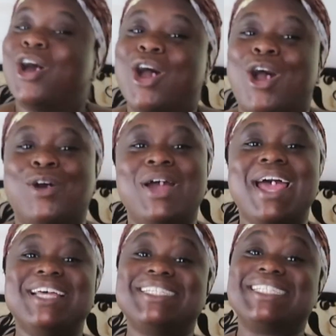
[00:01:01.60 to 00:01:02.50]
So
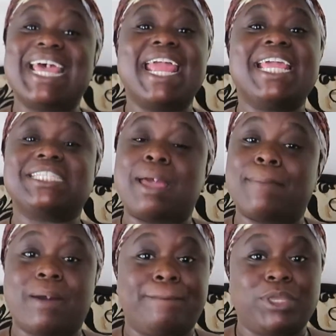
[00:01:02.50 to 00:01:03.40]
today is
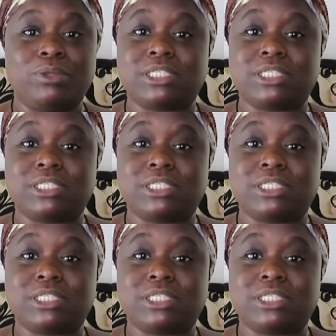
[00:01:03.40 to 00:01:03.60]
about beauty